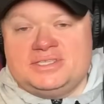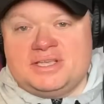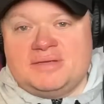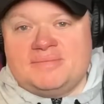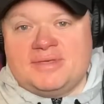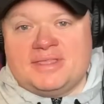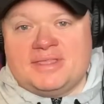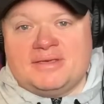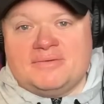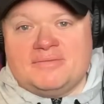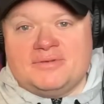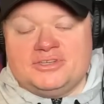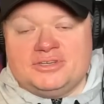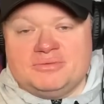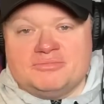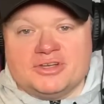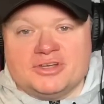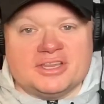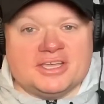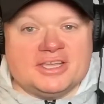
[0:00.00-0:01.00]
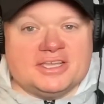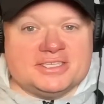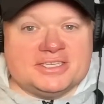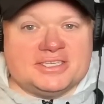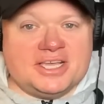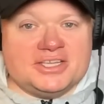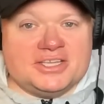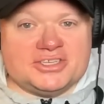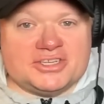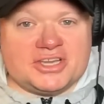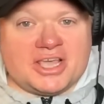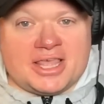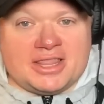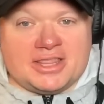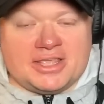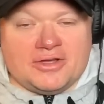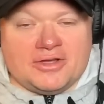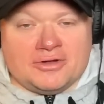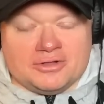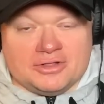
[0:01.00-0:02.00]
something that we should bring to his attention
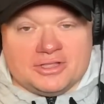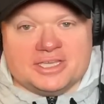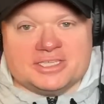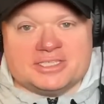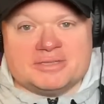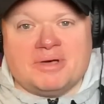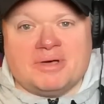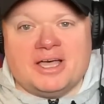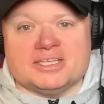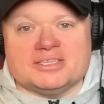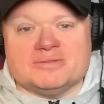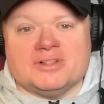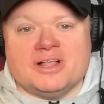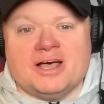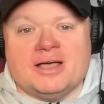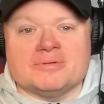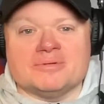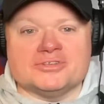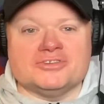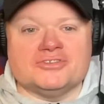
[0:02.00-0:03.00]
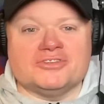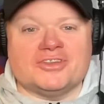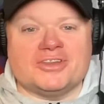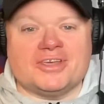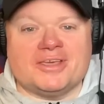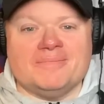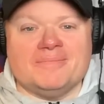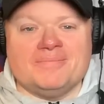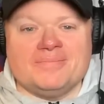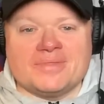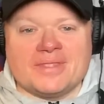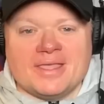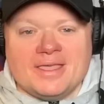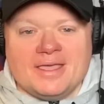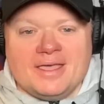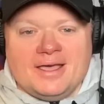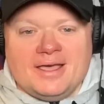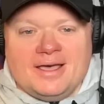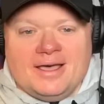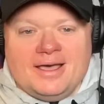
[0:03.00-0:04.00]
at the earliest possible opportunity.
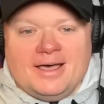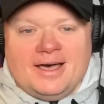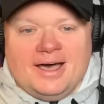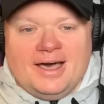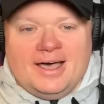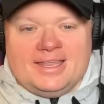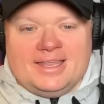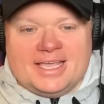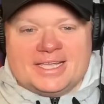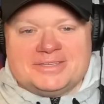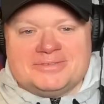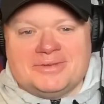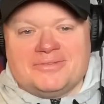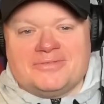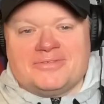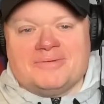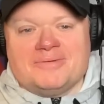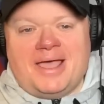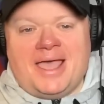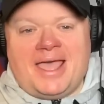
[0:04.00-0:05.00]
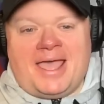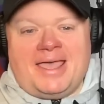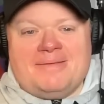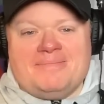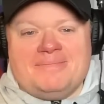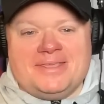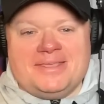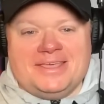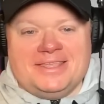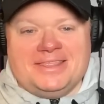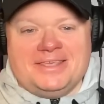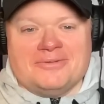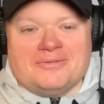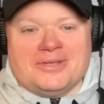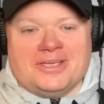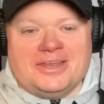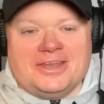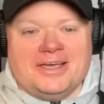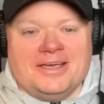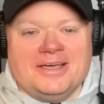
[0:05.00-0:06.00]
Next one from at B in the
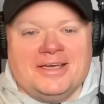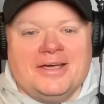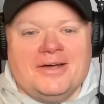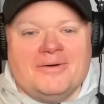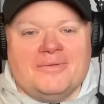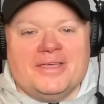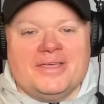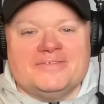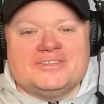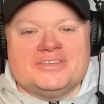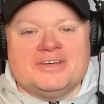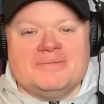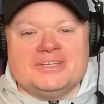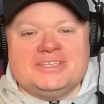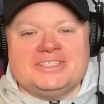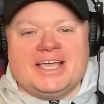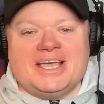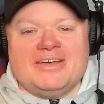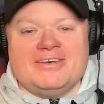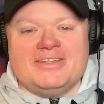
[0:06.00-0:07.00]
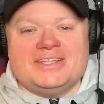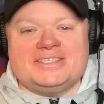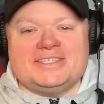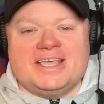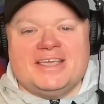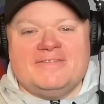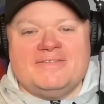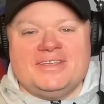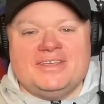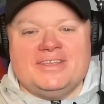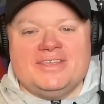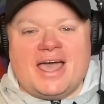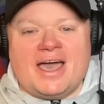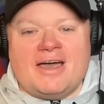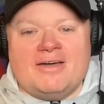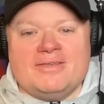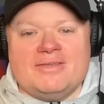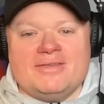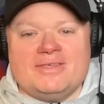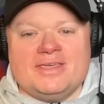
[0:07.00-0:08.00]
arena. We have so much talent at safety.
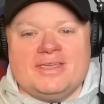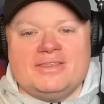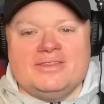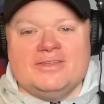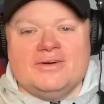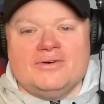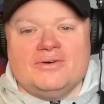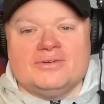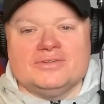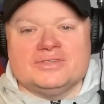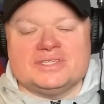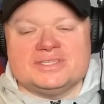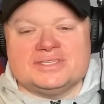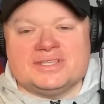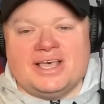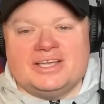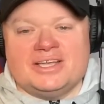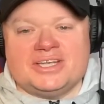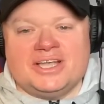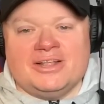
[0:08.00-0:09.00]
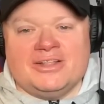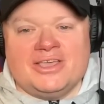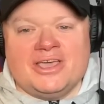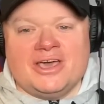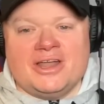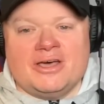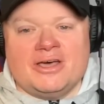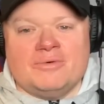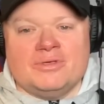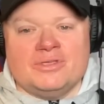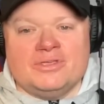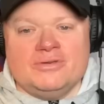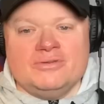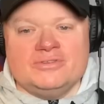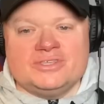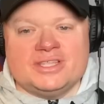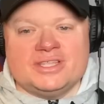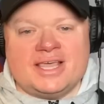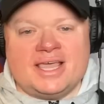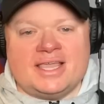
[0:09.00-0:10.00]
How do you think Knowles/Eliana will
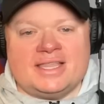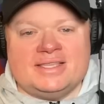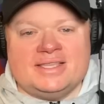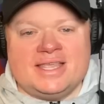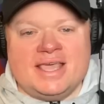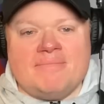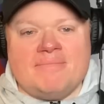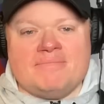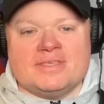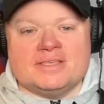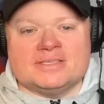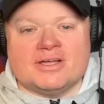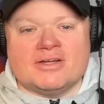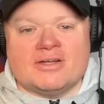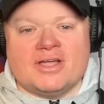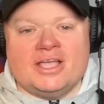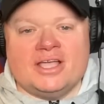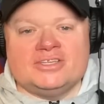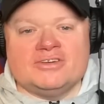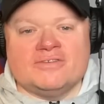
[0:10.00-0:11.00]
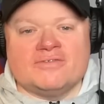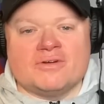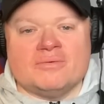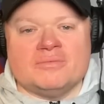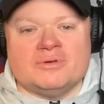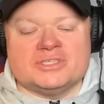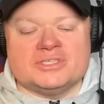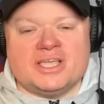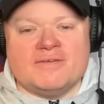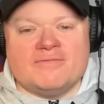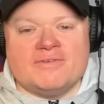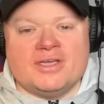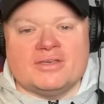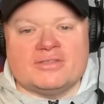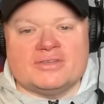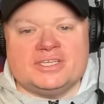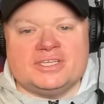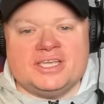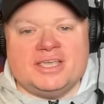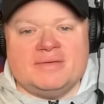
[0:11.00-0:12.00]
use it? That depth is our edge over almost every
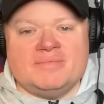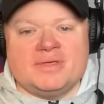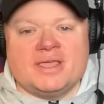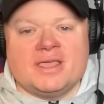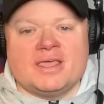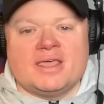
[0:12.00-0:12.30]
other team.